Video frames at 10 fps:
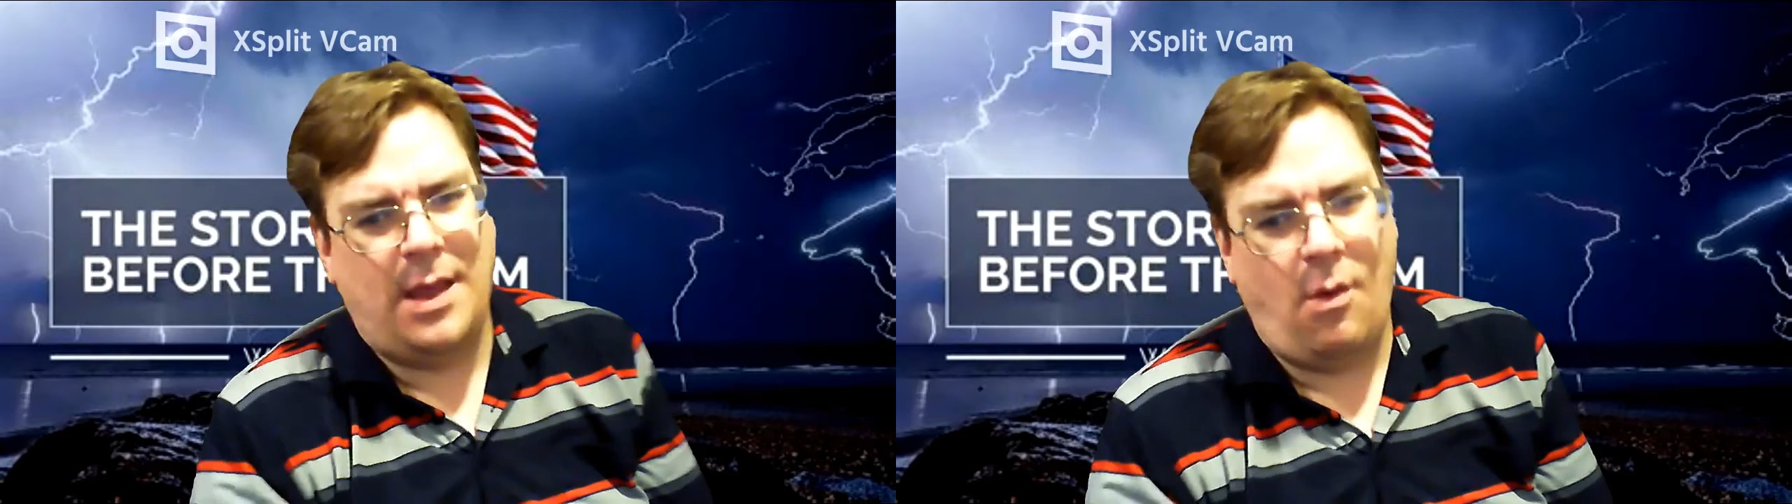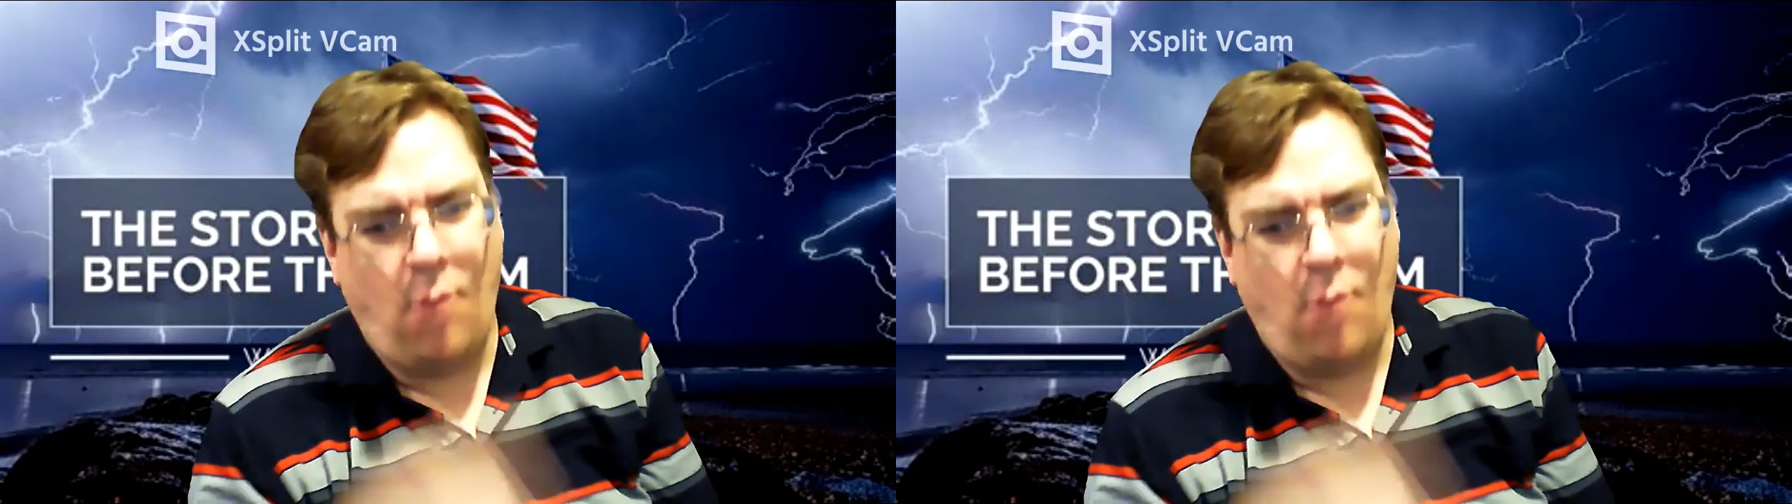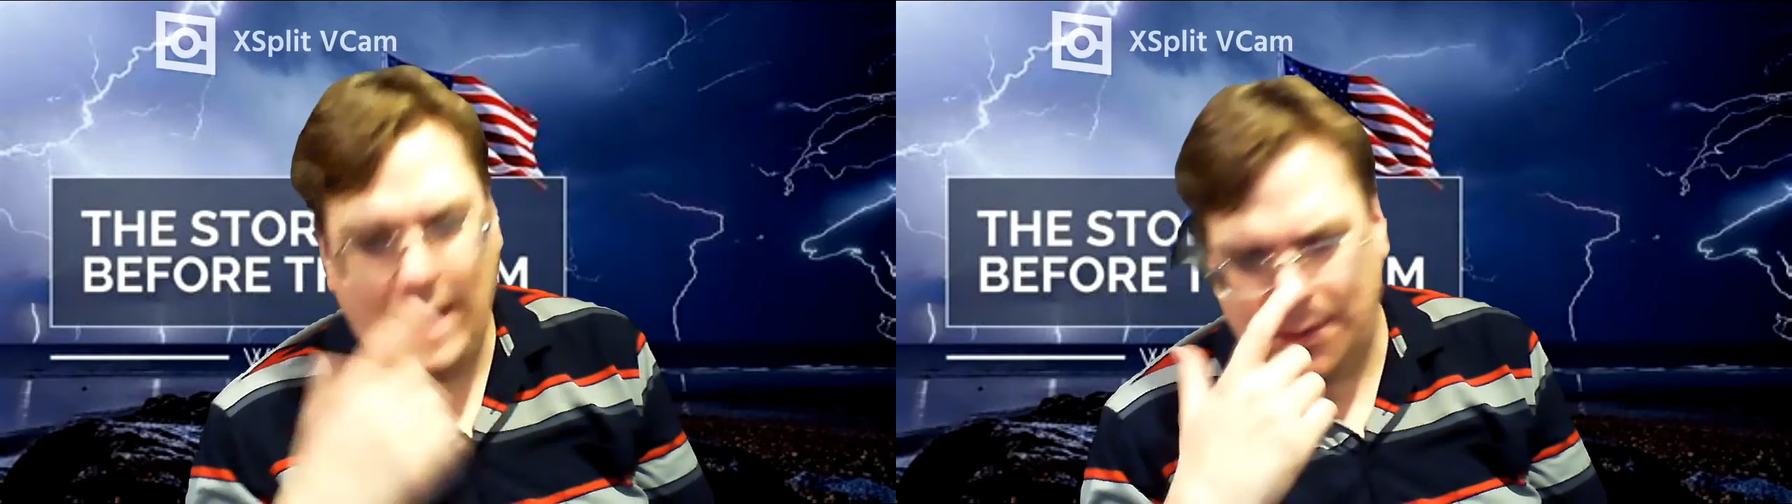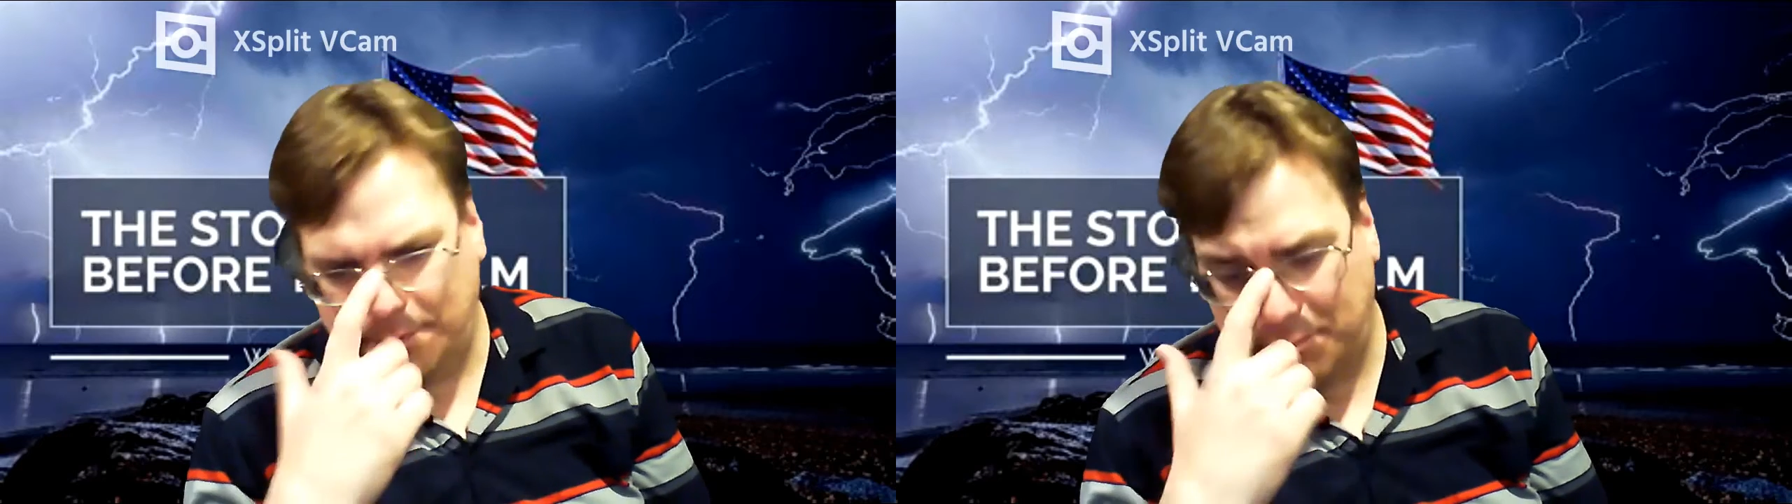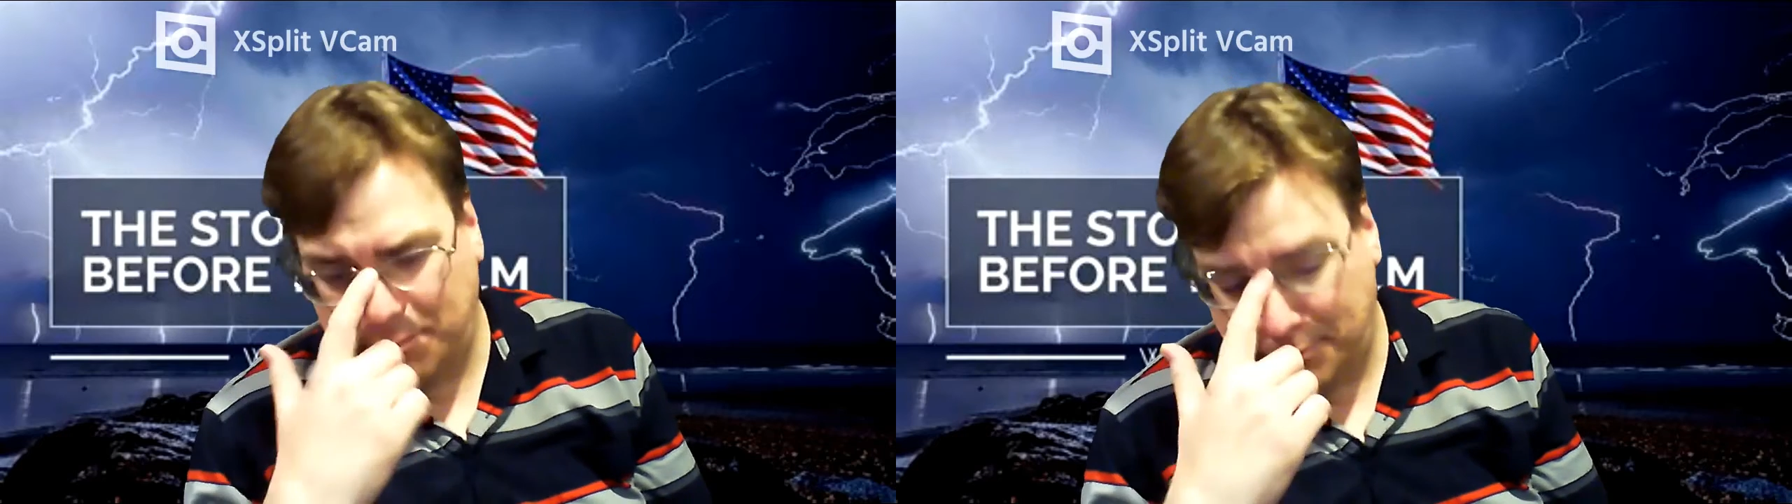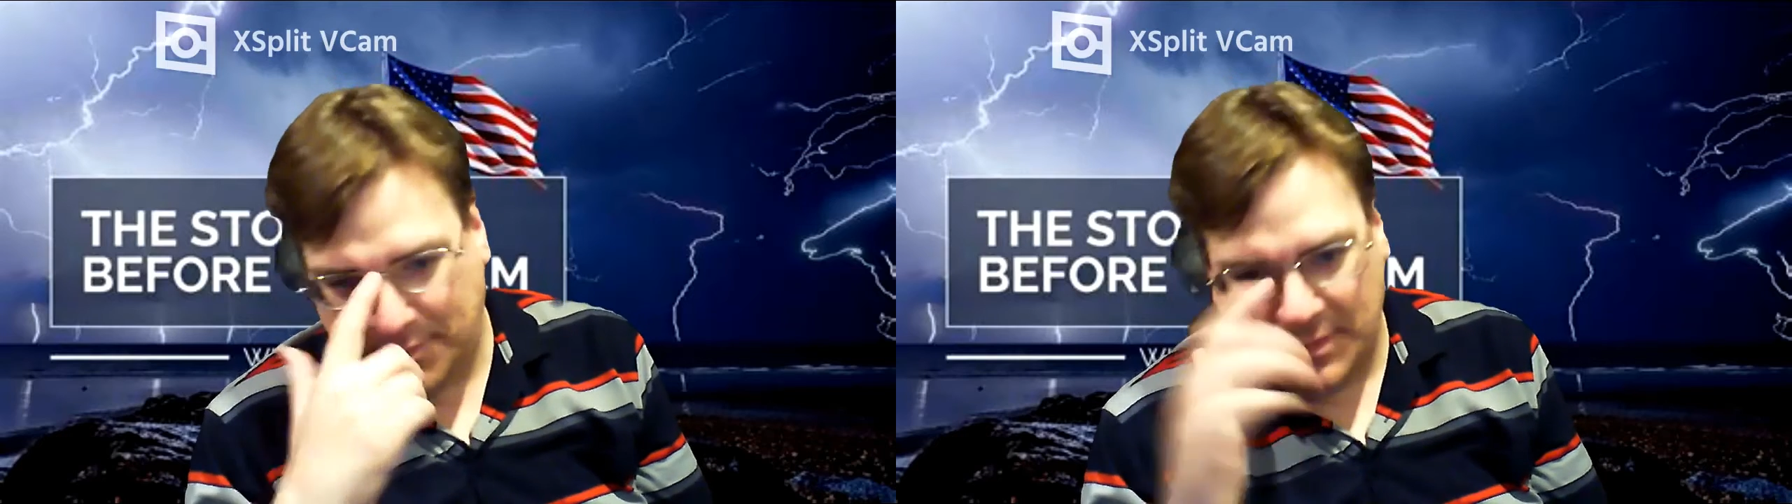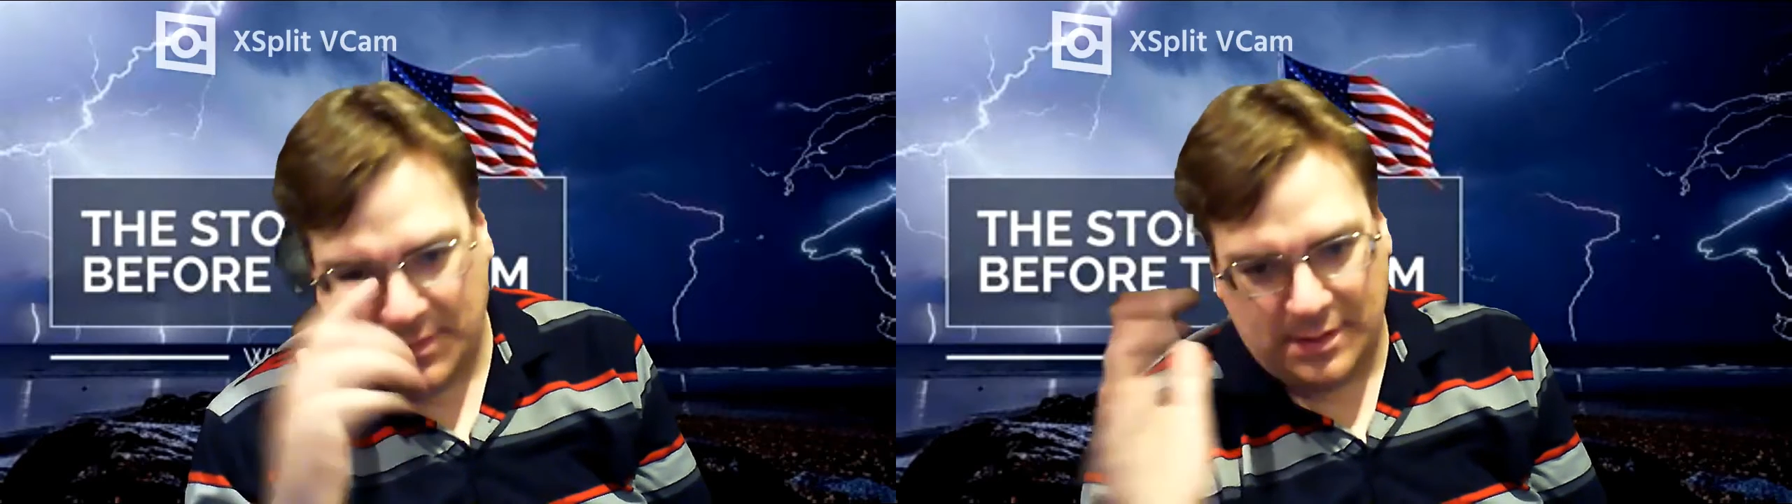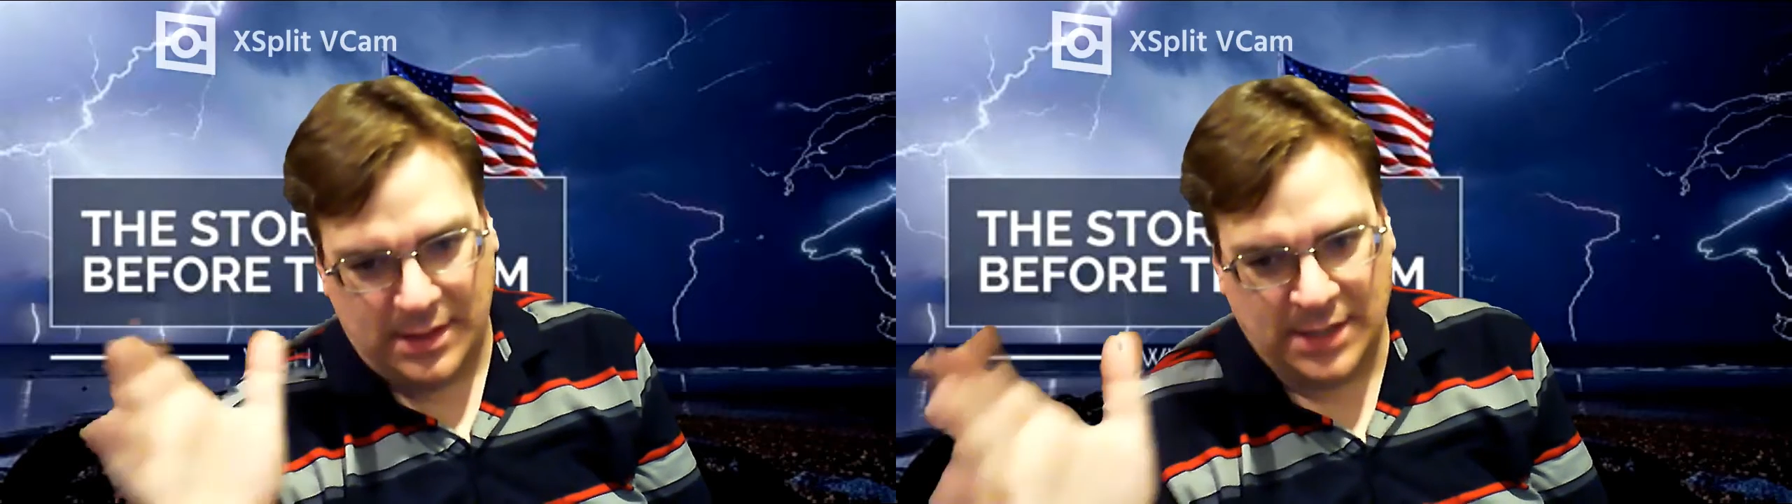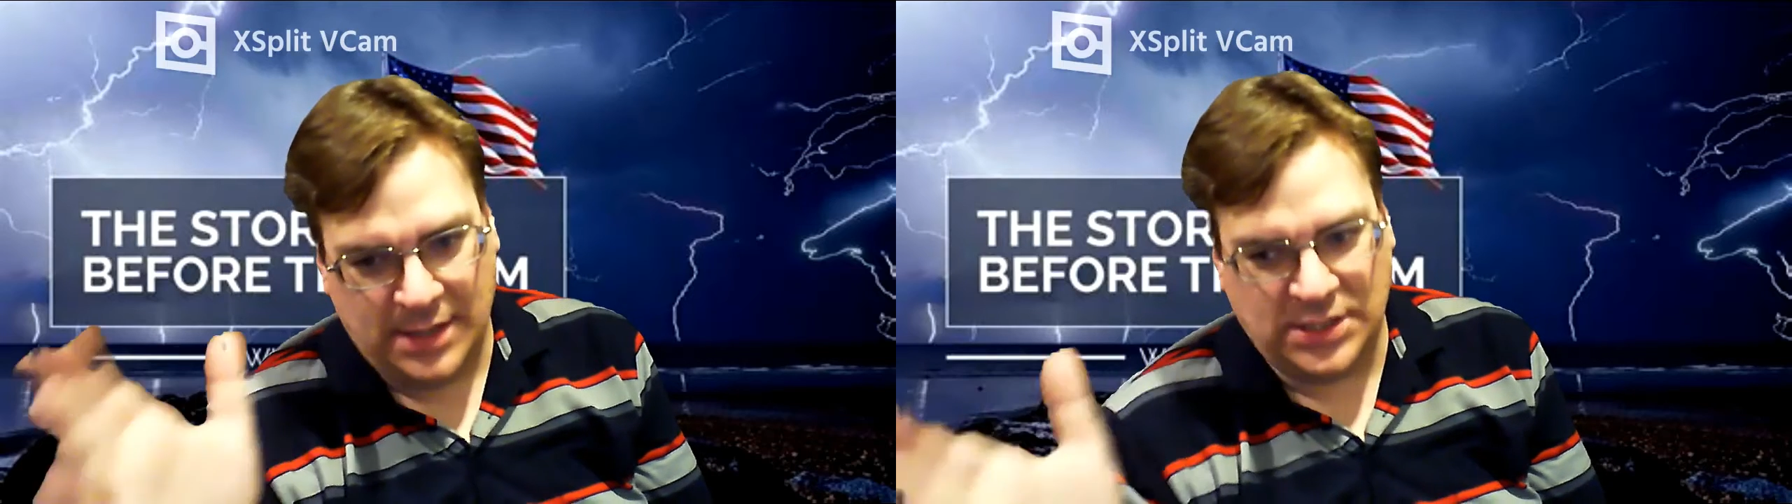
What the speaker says: what his